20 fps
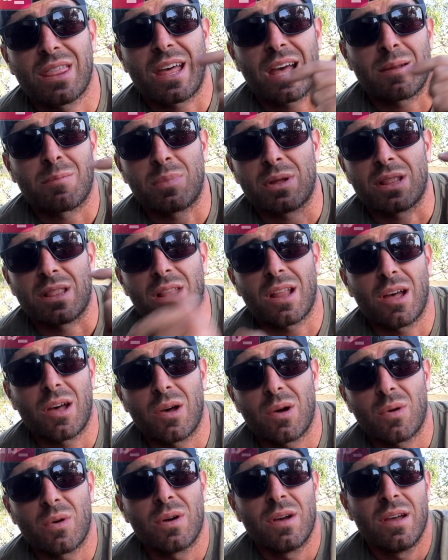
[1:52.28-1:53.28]
that
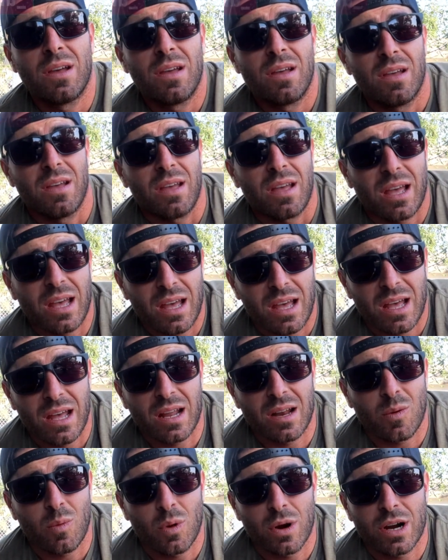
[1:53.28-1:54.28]
below
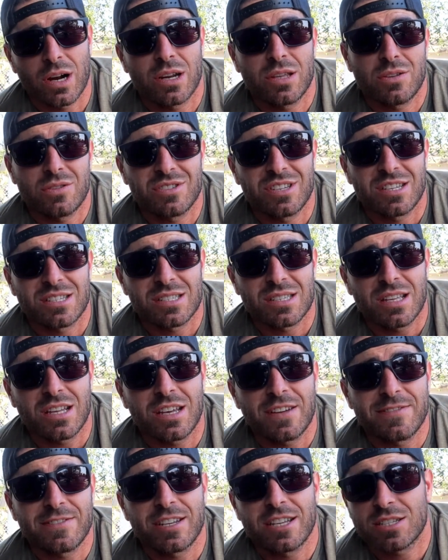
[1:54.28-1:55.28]
and we're gonna use his
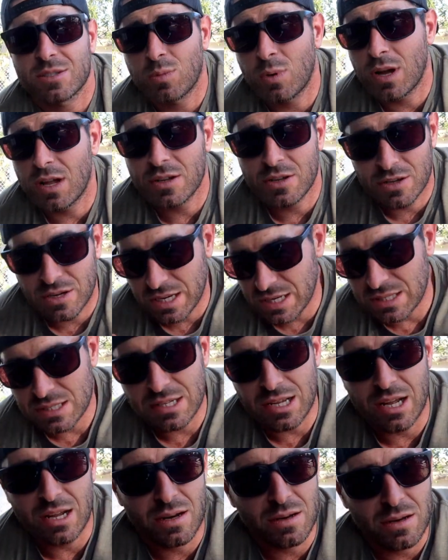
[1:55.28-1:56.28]
lift, his welder. He's
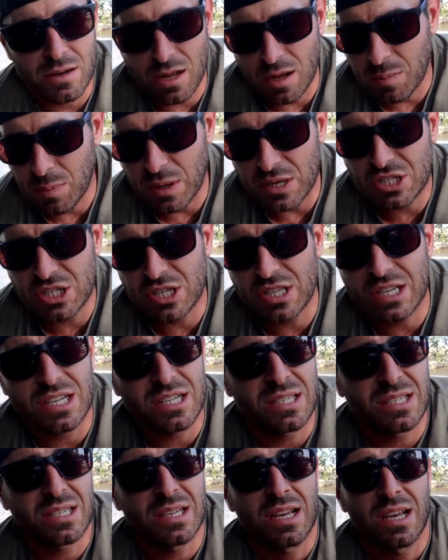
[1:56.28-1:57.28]
done a bunch of
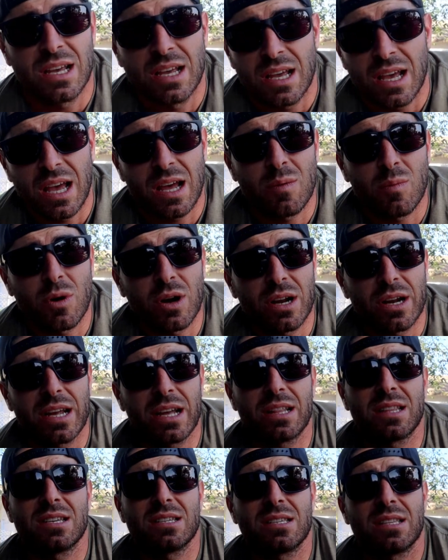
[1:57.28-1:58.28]
these and we're gonna
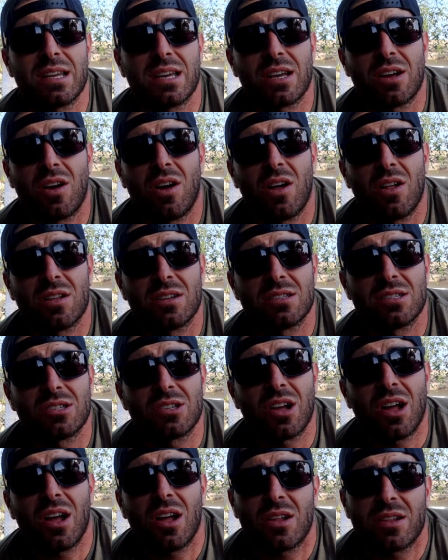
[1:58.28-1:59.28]
get this thing all
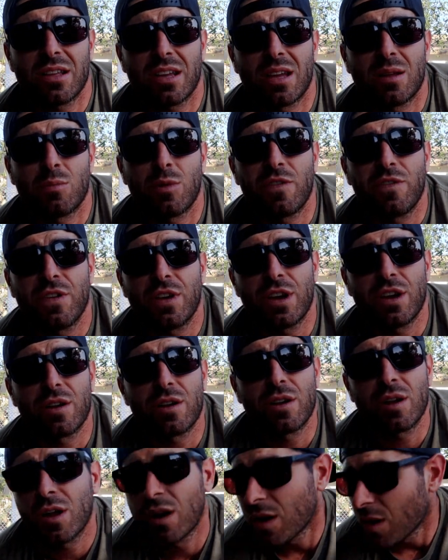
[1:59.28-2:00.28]
installed and we
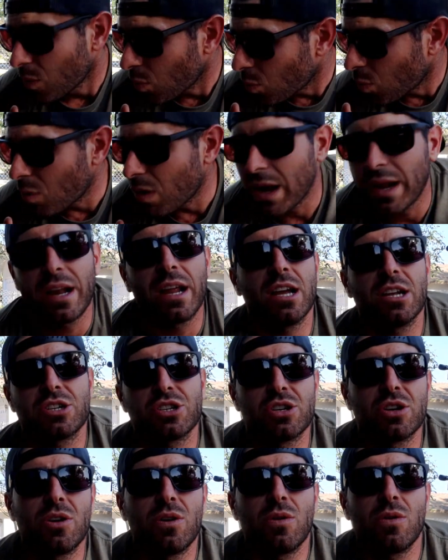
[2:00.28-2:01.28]
figured why not
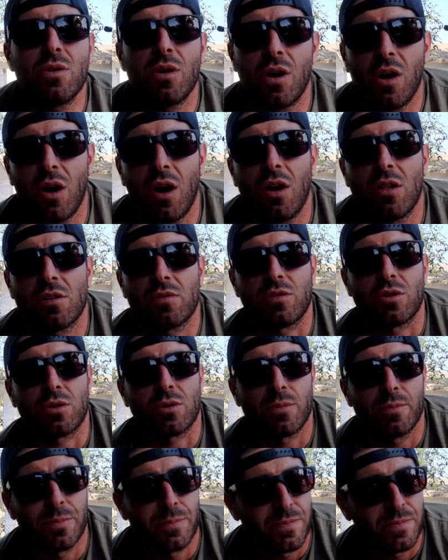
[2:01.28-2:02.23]
show all of you?